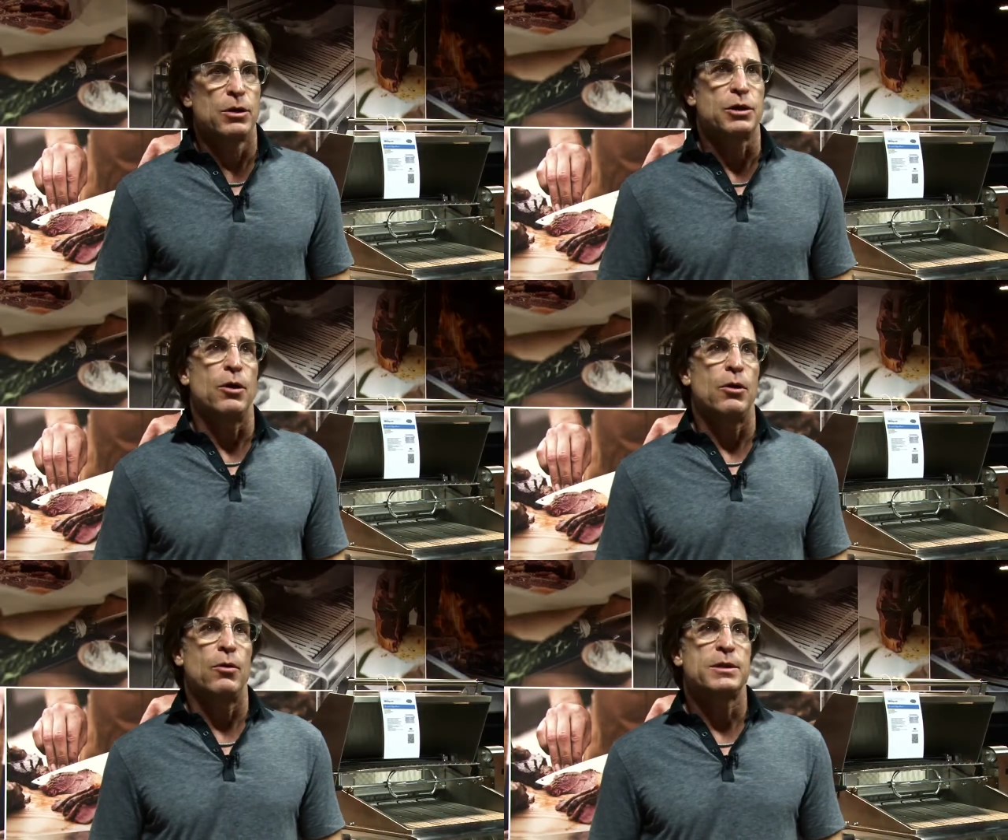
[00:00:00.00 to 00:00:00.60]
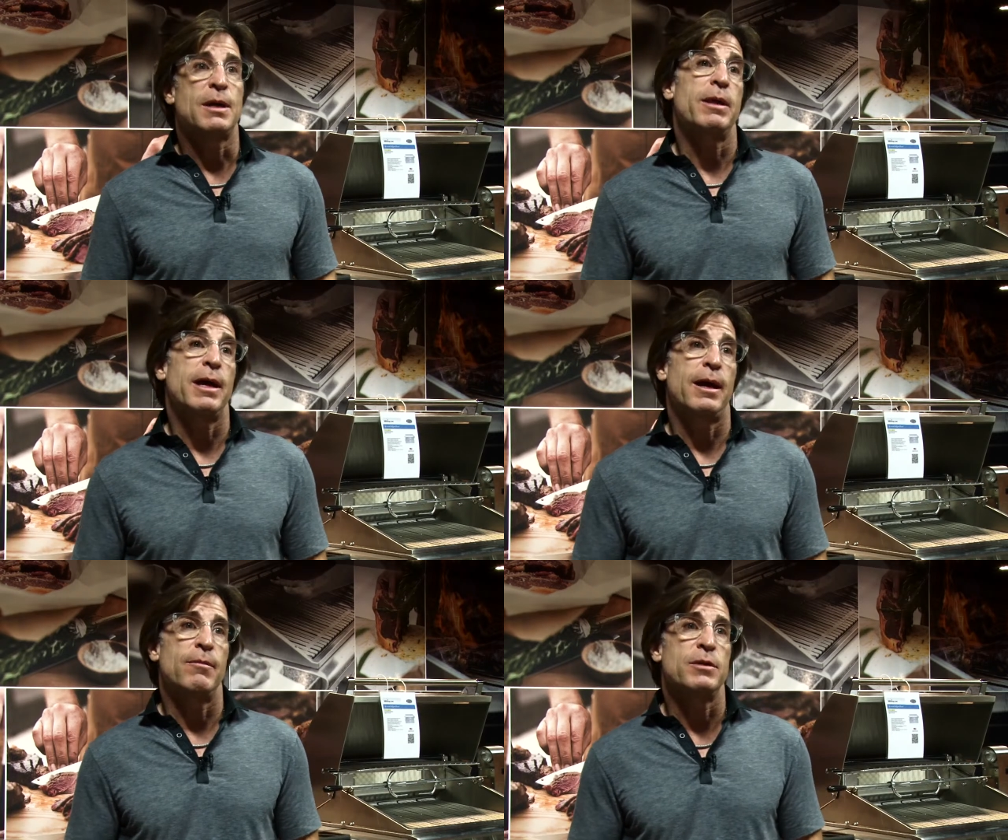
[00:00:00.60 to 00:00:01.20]
So some of
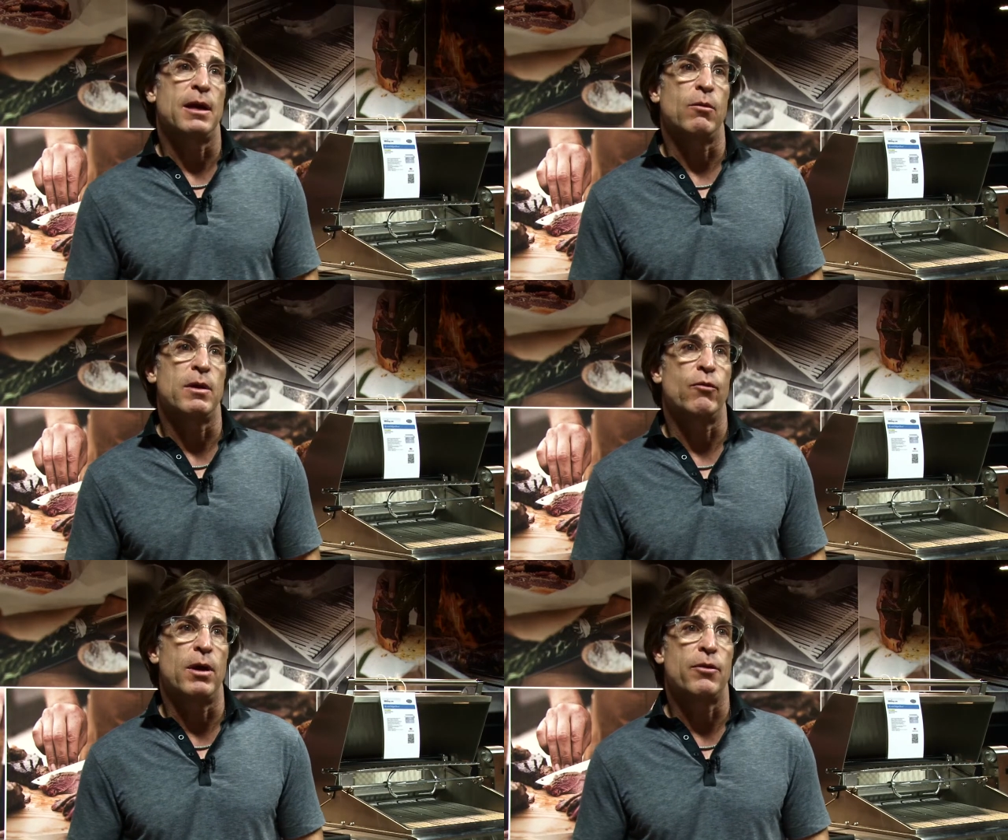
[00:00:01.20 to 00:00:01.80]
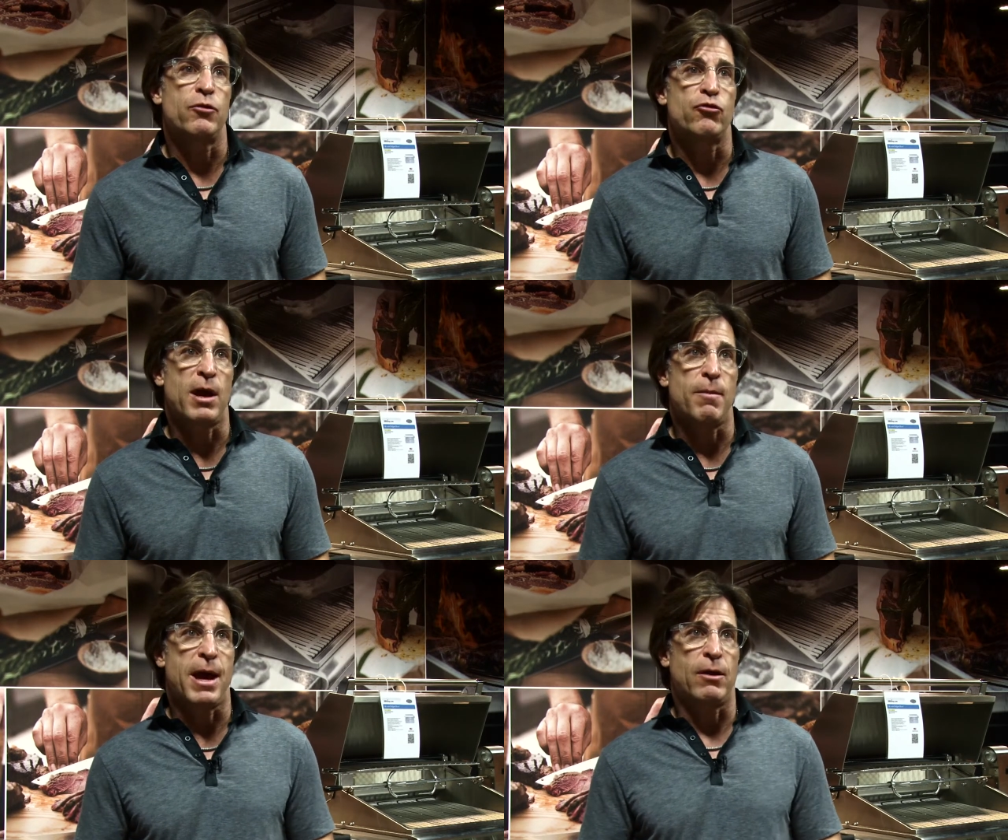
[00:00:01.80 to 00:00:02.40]
the items that we've run through
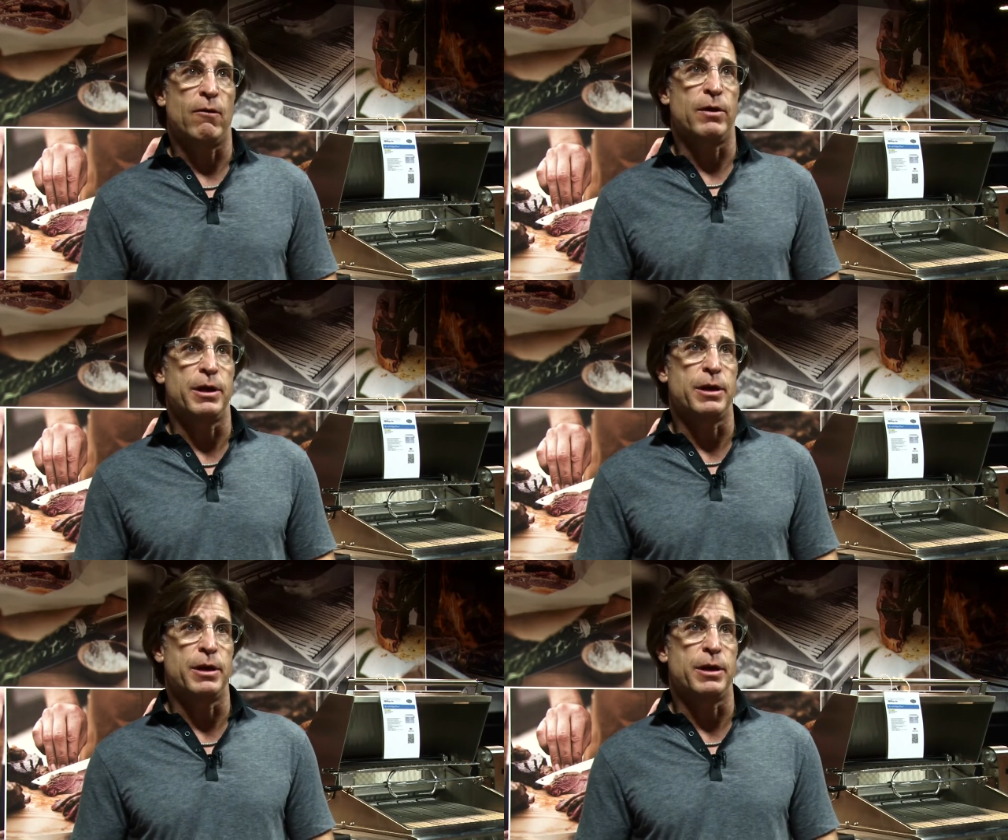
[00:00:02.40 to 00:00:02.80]
Tradebank over the